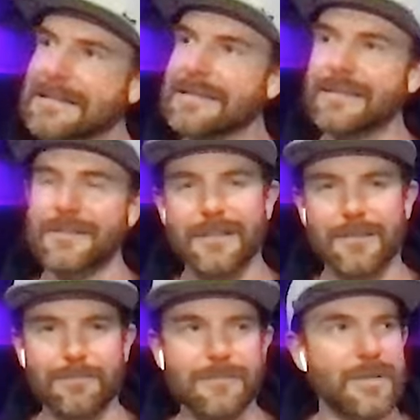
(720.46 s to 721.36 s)
ah, "Could
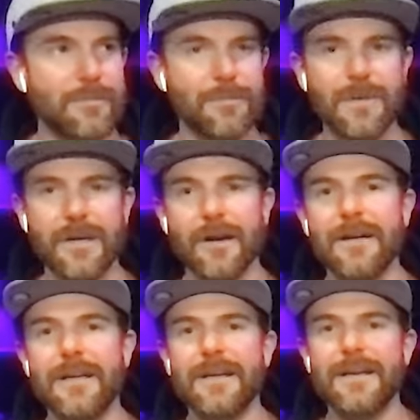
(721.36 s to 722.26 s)
have could have been bigger."
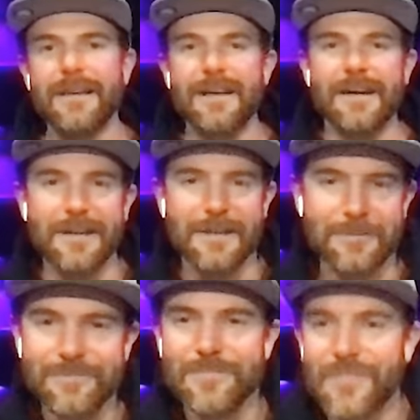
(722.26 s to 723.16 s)

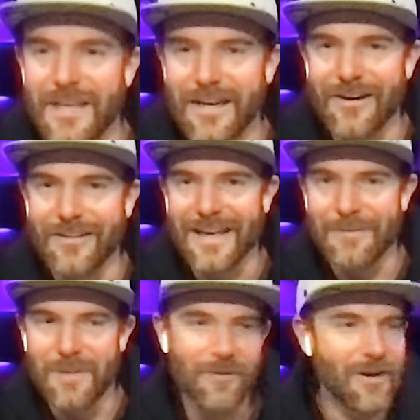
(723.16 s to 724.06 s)
Um, you know,
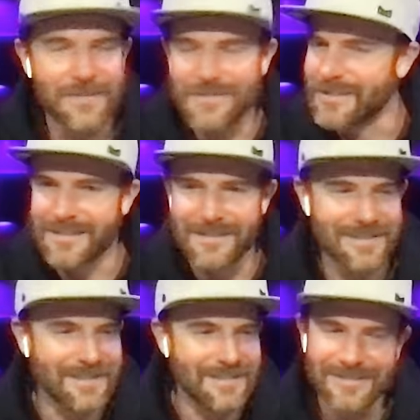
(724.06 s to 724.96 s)
and my wife just
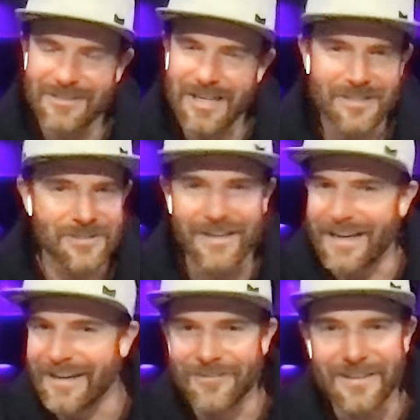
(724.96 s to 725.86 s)
shakes her
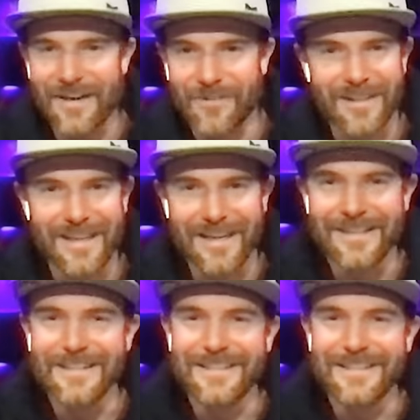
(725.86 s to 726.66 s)
head with everything.